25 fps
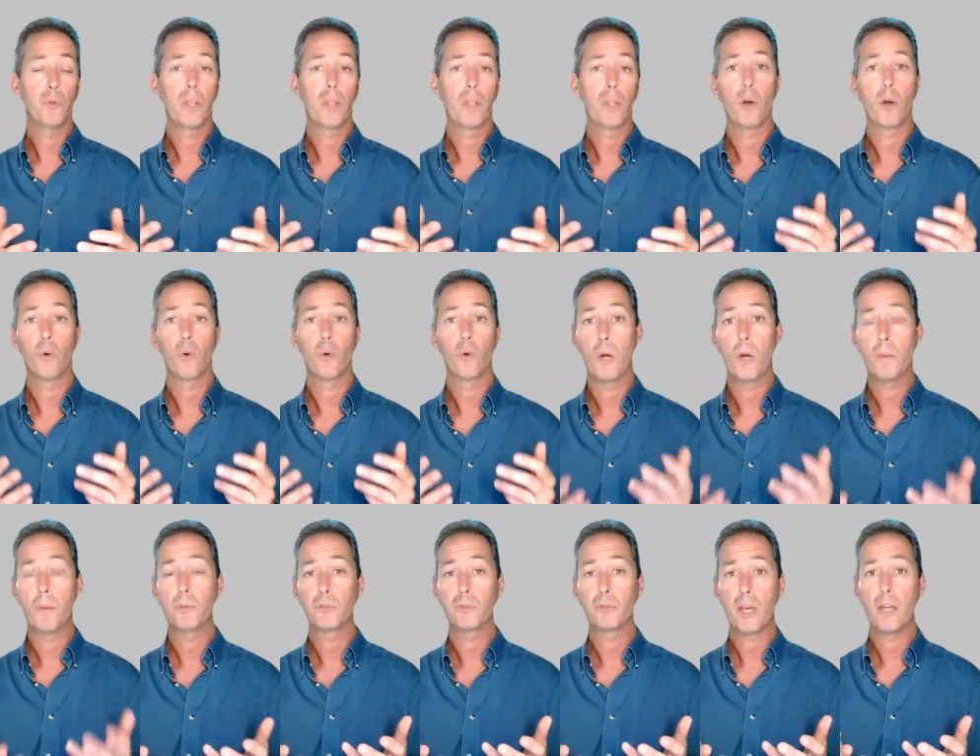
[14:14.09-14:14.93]
that are
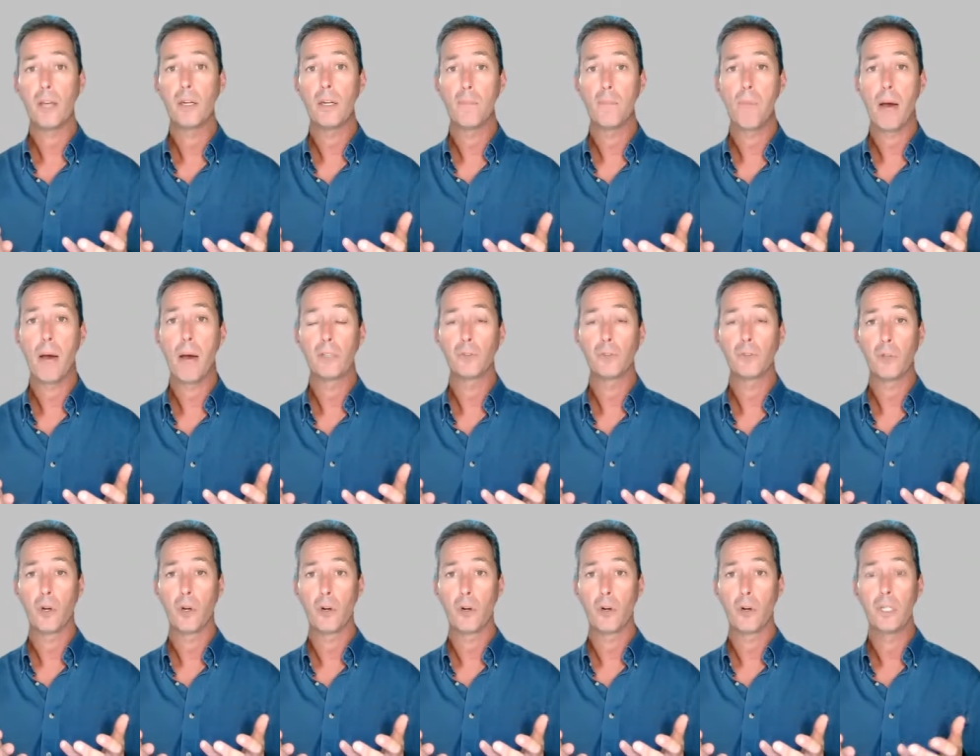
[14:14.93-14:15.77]
represented by
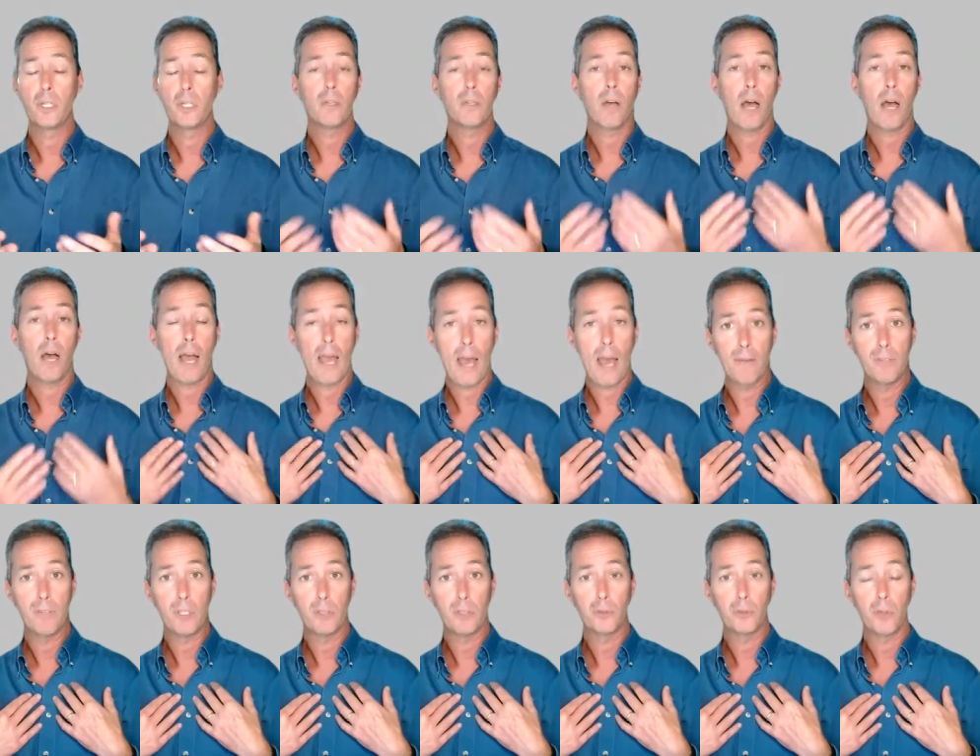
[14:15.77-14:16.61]
attorney, I have
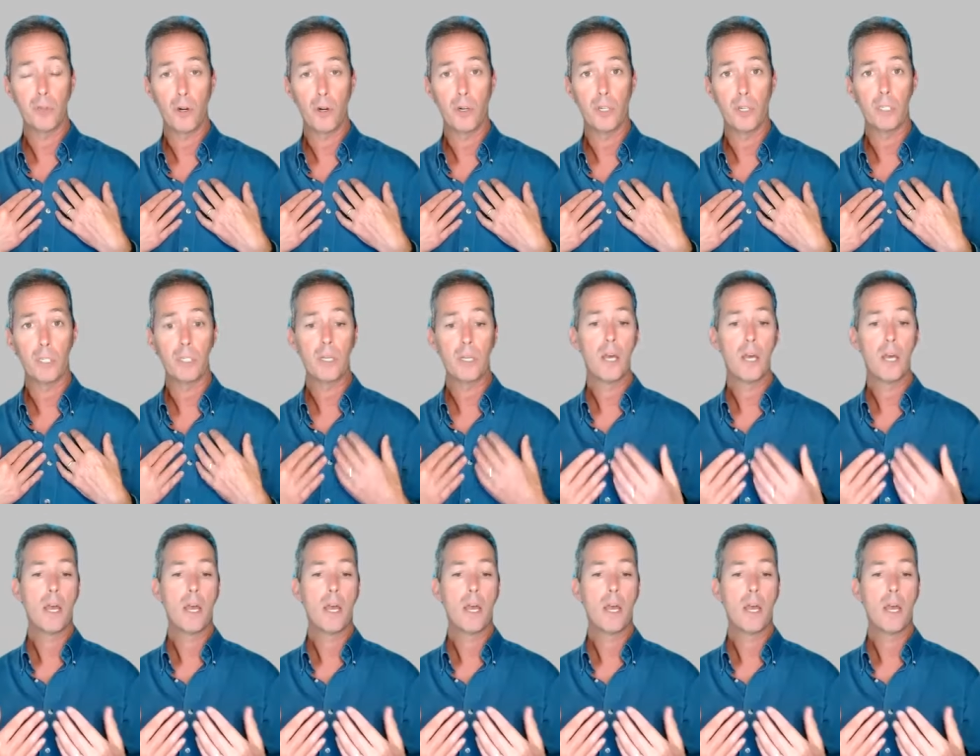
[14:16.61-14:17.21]
an attorney